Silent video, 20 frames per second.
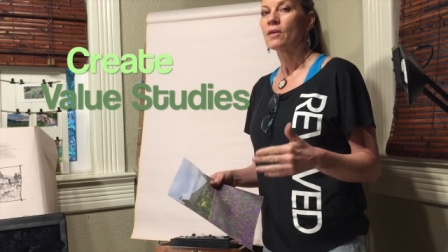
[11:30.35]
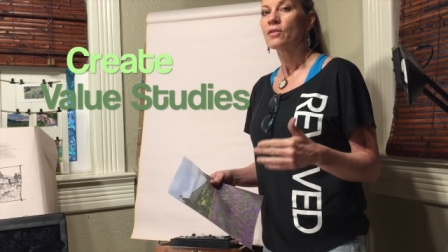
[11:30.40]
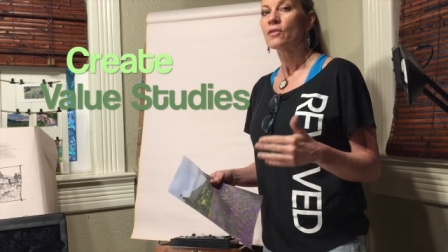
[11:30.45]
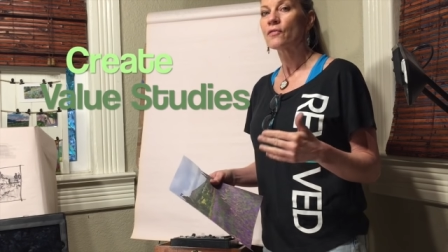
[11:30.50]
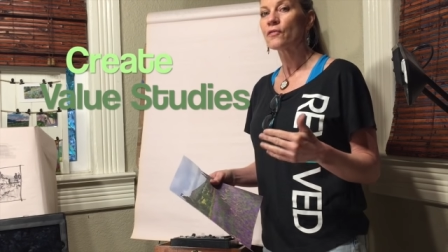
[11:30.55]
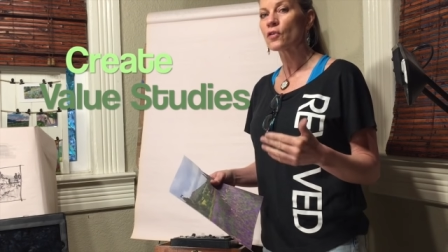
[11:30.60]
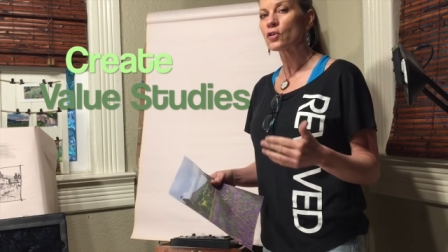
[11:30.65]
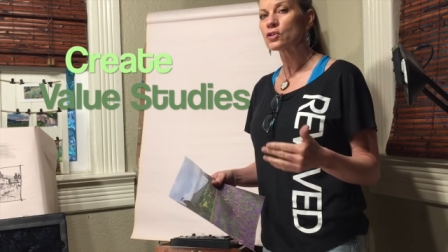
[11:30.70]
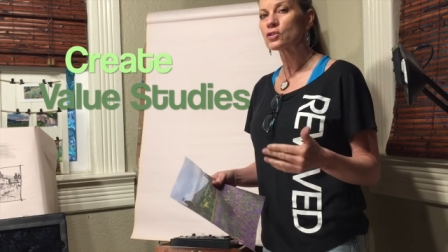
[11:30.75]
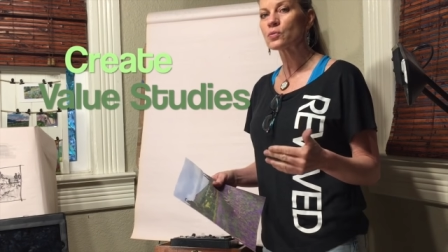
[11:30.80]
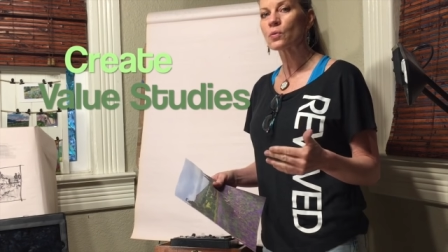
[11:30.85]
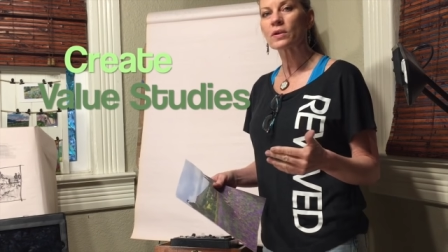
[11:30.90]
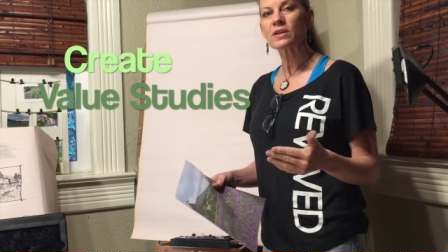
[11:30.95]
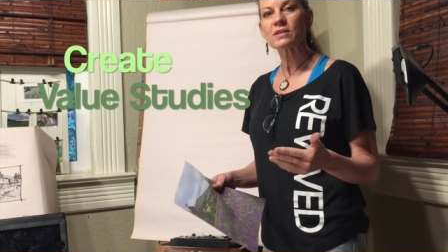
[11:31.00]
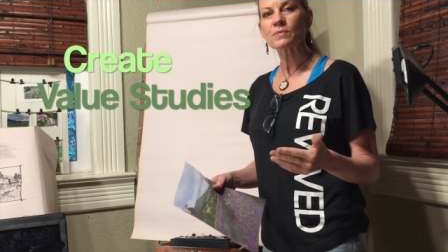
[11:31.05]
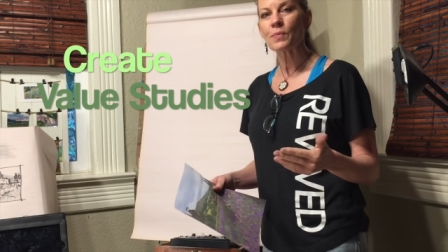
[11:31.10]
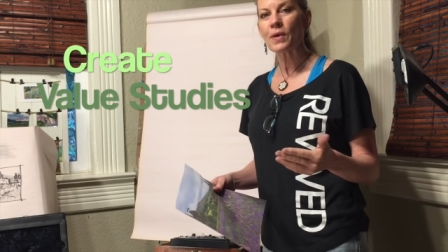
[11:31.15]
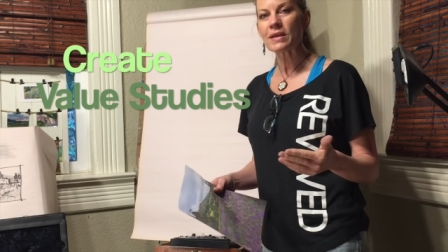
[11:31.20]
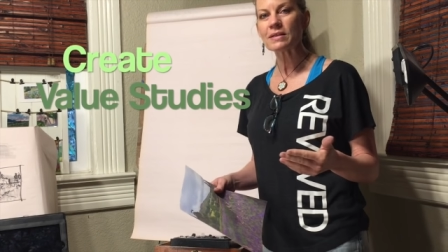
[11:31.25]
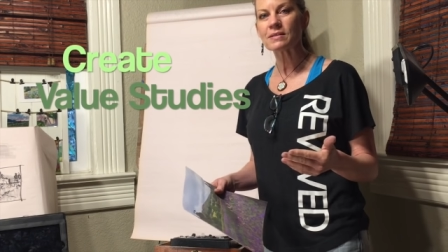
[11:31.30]
The first one
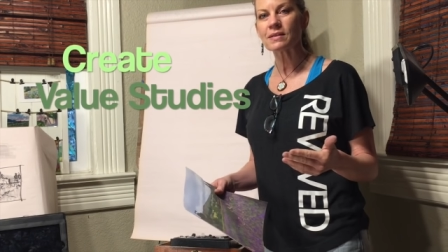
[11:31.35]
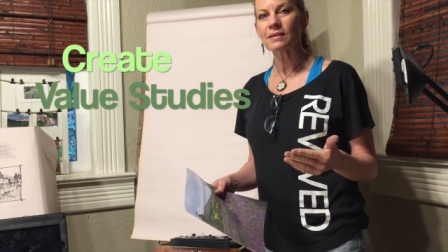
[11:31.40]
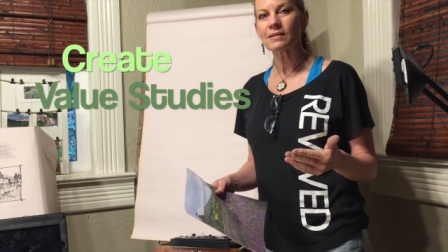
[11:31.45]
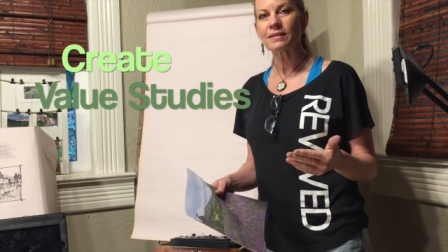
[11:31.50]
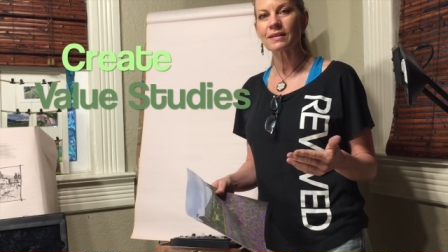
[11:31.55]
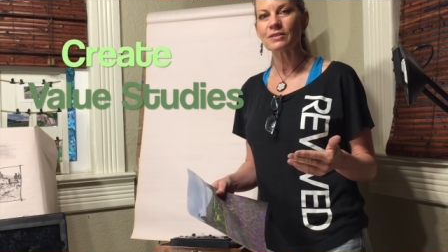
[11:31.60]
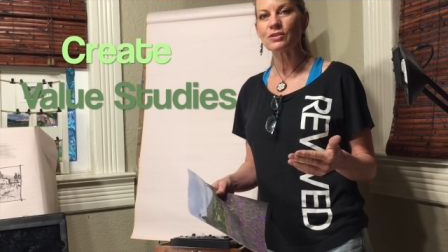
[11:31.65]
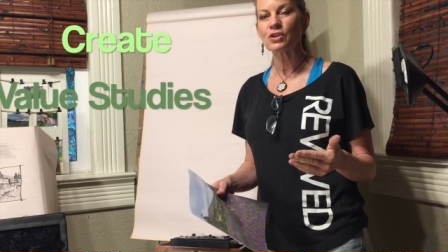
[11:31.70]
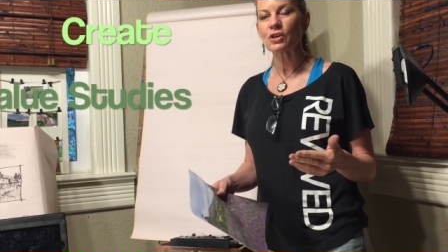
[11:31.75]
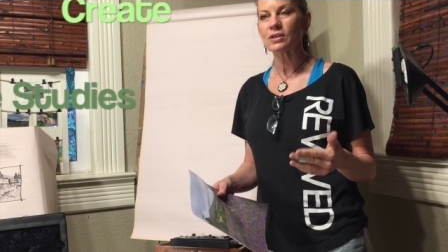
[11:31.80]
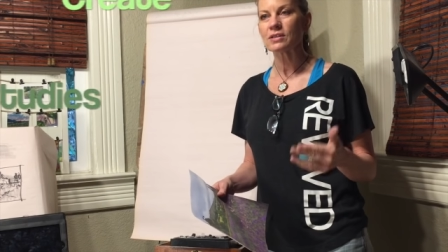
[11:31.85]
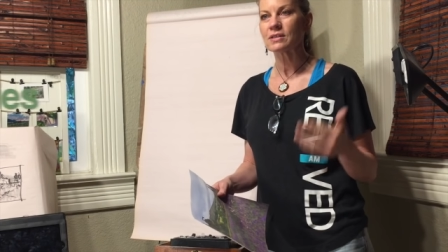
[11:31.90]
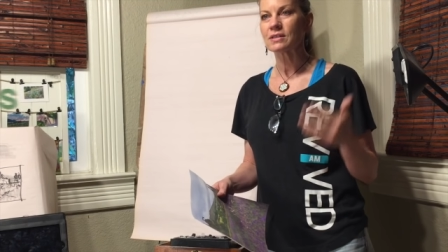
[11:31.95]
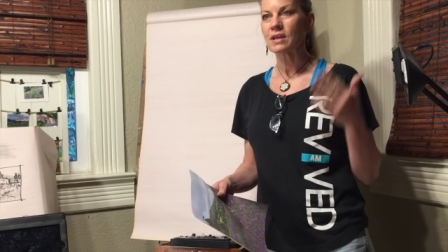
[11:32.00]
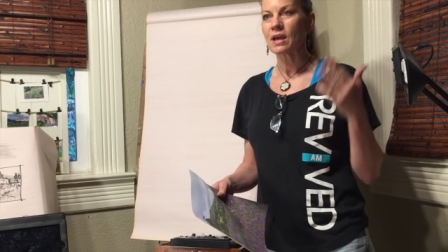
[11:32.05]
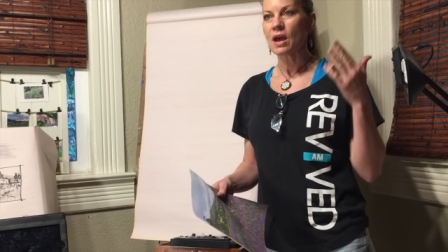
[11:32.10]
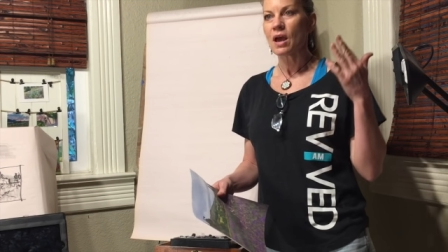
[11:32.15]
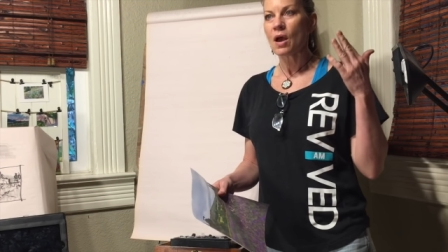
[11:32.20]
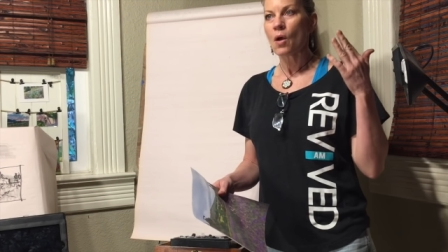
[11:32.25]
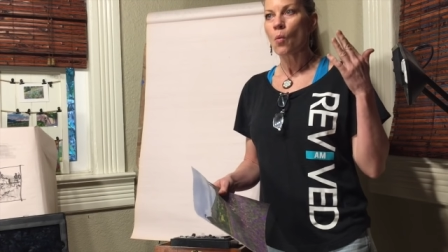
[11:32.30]
is basically
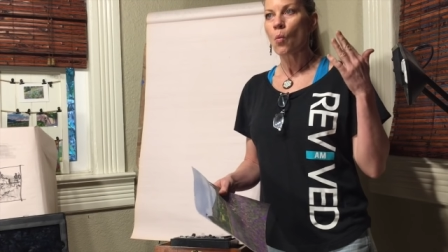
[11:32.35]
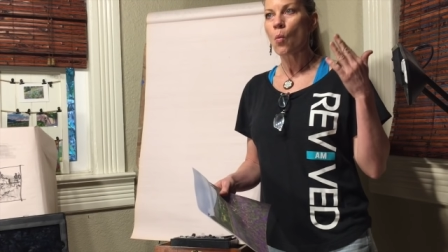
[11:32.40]
just